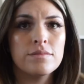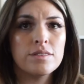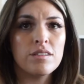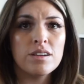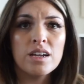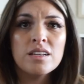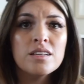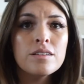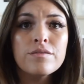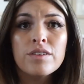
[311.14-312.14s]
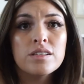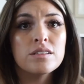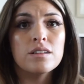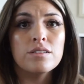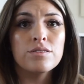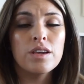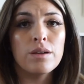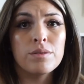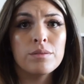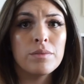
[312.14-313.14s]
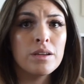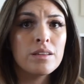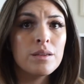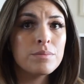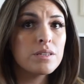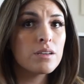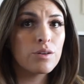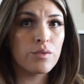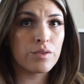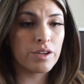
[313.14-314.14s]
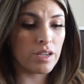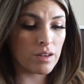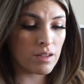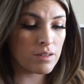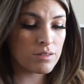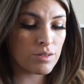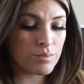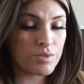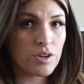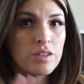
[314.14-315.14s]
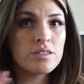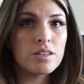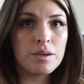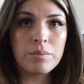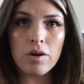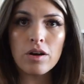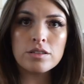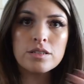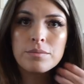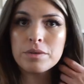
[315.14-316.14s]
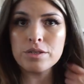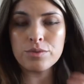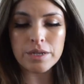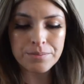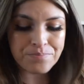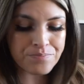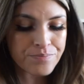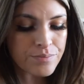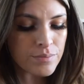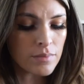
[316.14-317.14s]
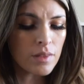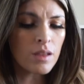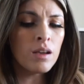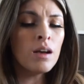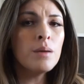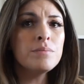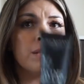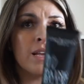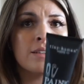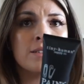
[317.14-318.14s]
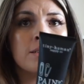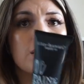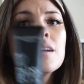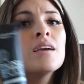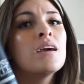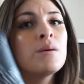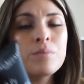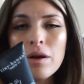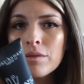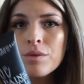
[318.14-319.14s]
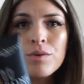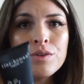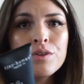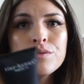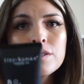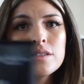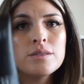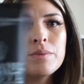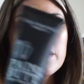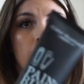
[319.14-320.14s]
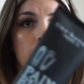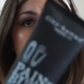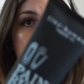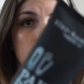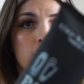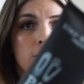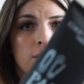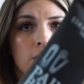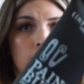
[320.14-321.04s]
Sorry, I need to invest in a new camera. Mine keeps like overheating, so I'm trying to like pause in between. Next, probably won't use this, but I got this